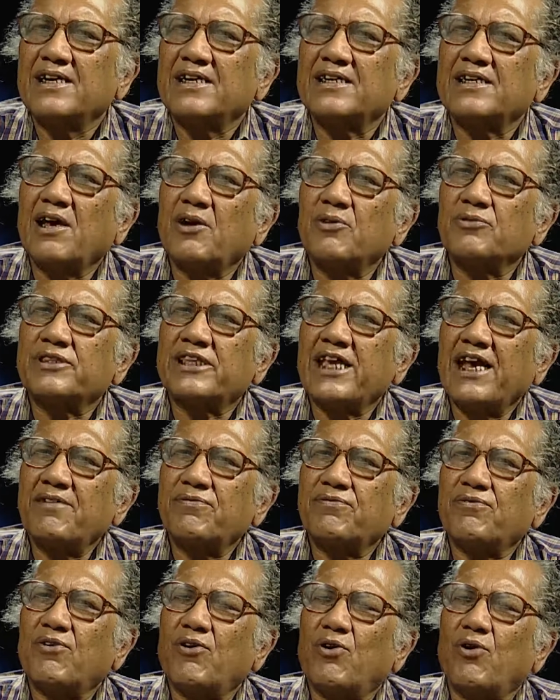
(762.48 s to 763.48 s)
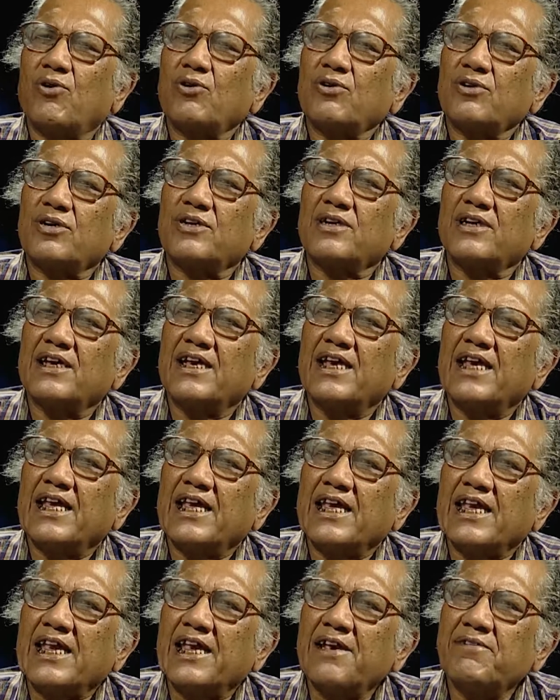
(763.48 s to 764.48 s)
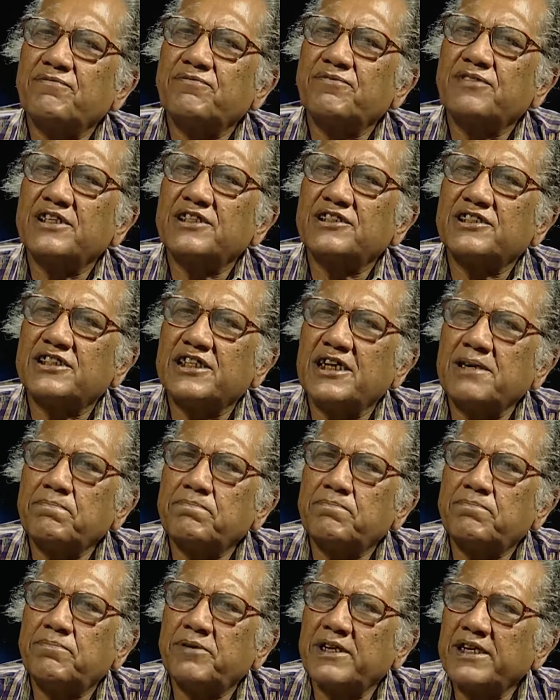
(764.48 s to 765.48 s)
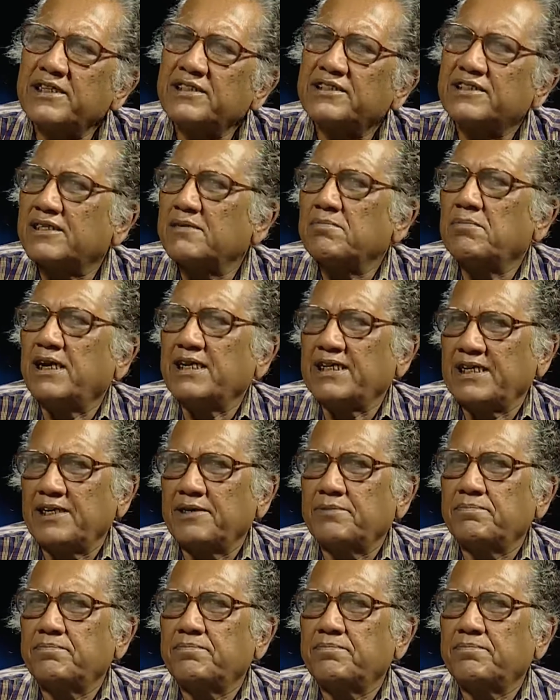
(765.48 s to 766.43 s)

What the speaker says: Now, therefore, if the ship brings the money,